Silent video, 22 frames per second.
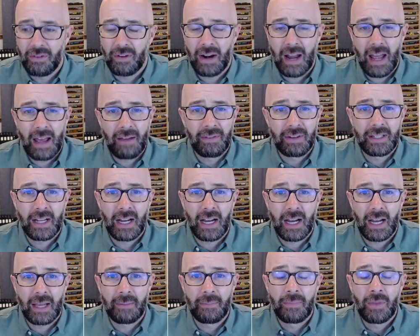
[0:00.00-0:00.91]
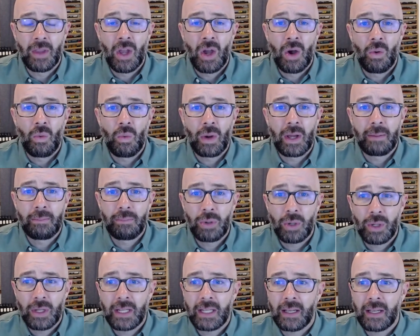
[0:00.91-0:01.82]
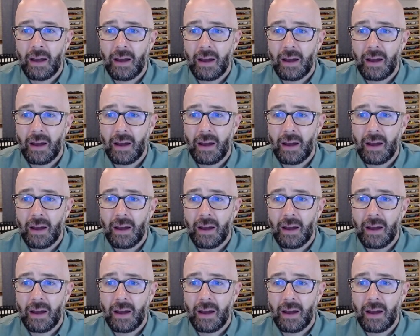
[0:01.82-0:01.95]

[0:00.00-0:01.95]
have a time when putting